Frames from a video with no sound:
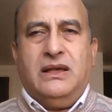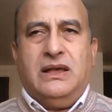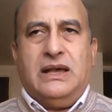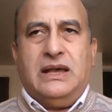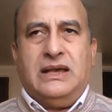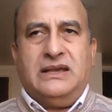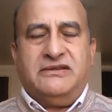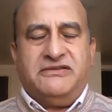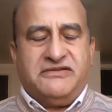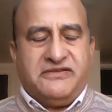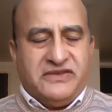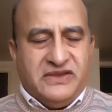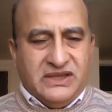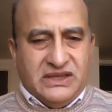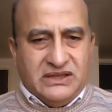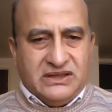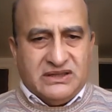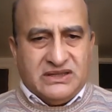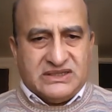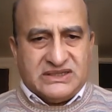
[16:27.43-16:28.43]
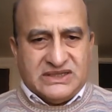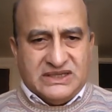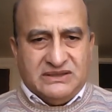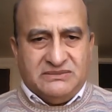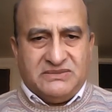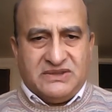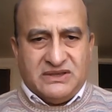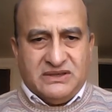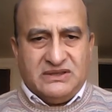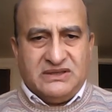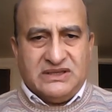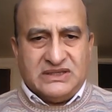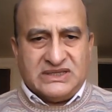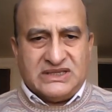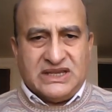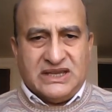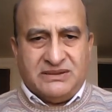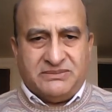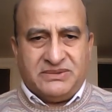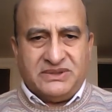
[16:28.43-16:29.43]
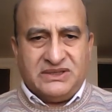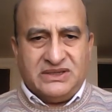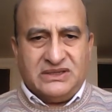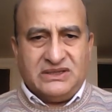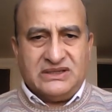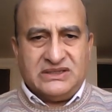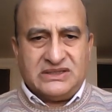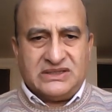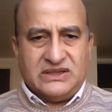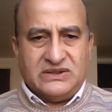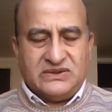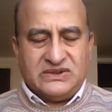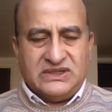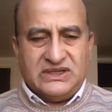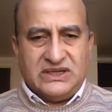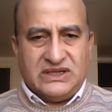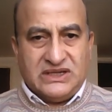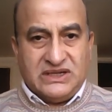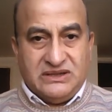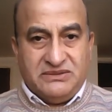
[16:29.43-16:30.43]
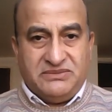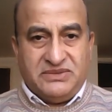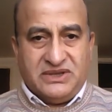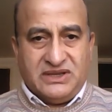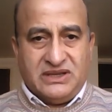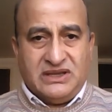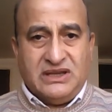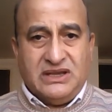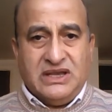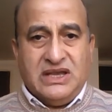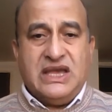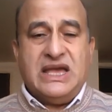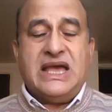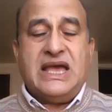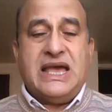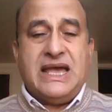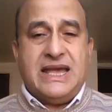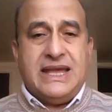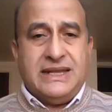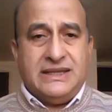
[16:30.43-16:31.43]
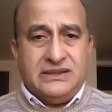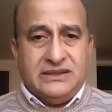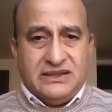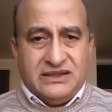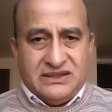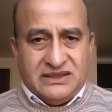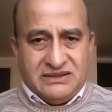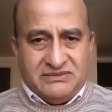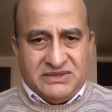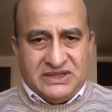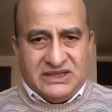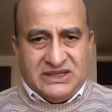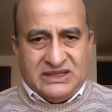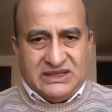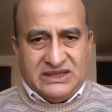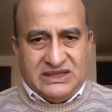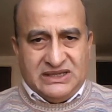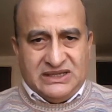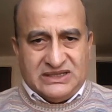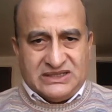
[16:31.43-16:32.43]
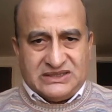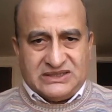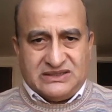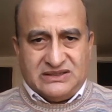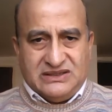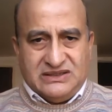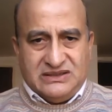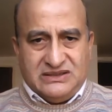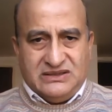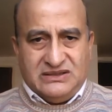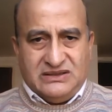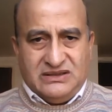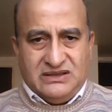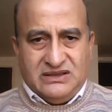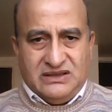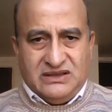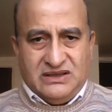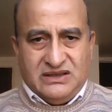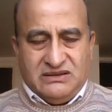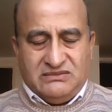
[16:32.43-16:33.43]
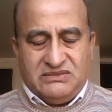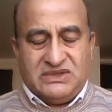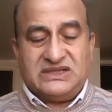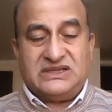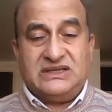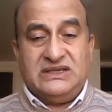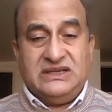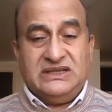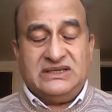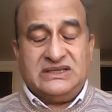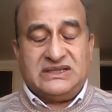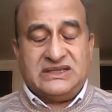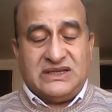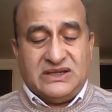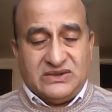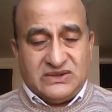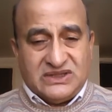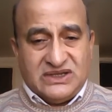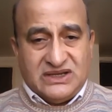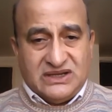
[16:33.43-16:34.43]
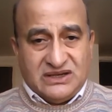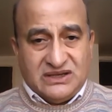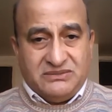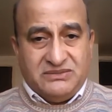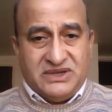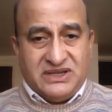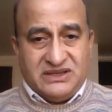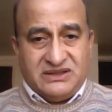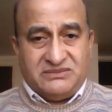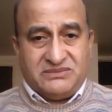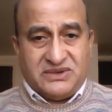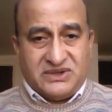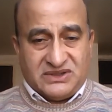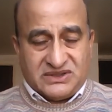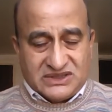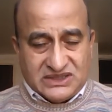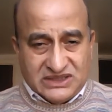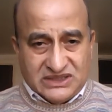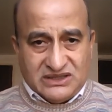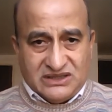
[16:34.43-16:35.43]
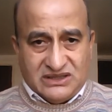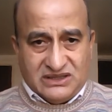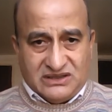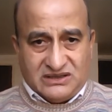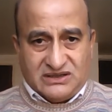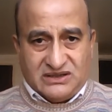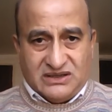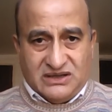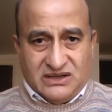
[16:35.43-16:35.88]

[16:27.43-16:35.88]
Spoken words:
I feel the same thing is happening in Saudi Arabia and in the Middle East, but in Saudi Arabia in particular.